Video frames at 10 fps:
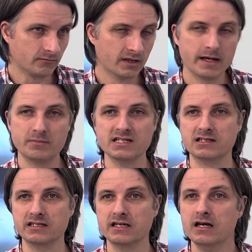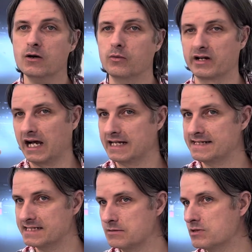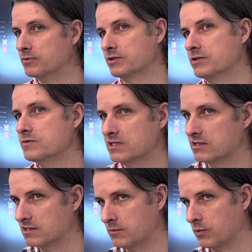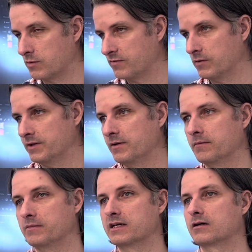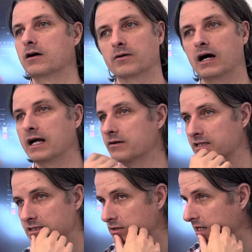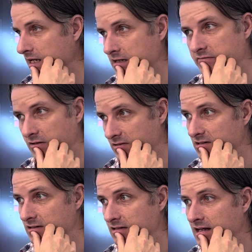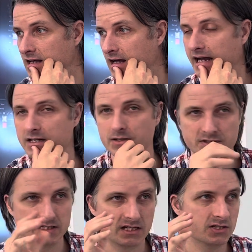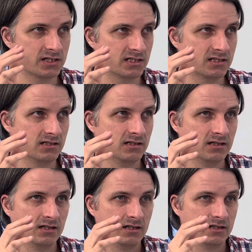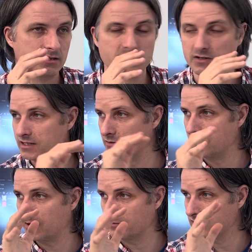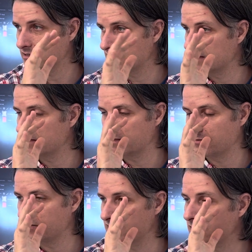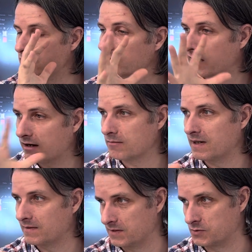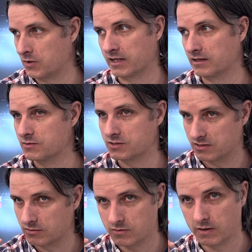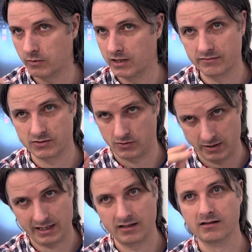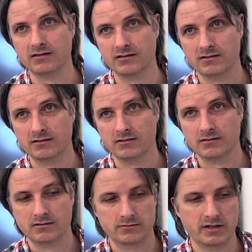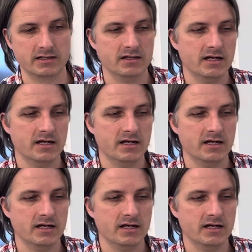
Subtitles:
And basically, when I see people using this in a portfolio, I'm like, oh, I don't need to look any further. I know that they're not really, they don't care about the drawing. They're just doing whatever's quick, right?